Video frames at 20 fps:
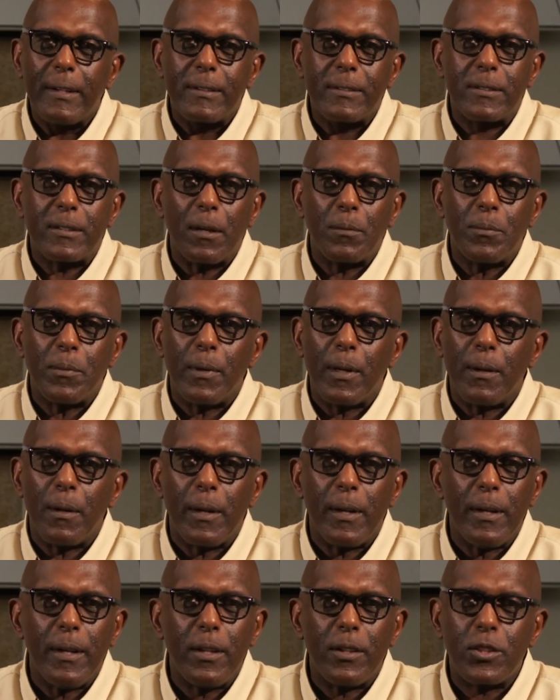some
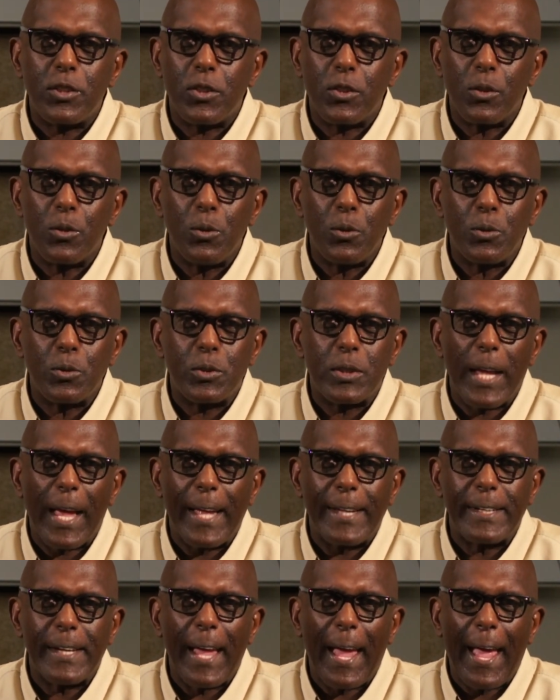issues,
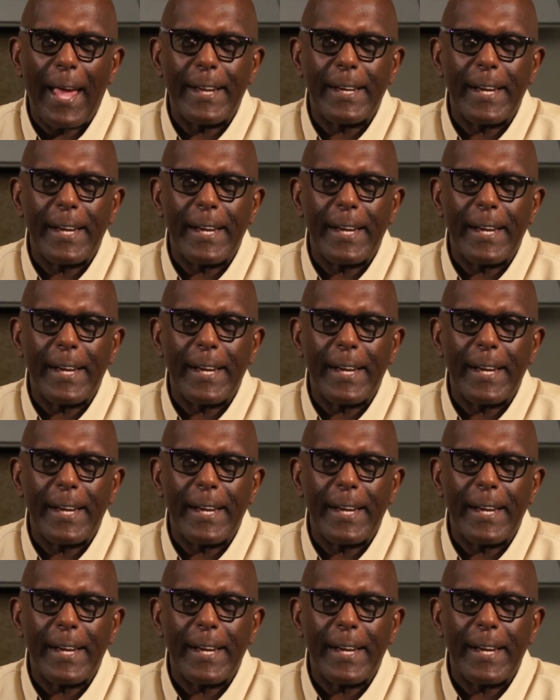and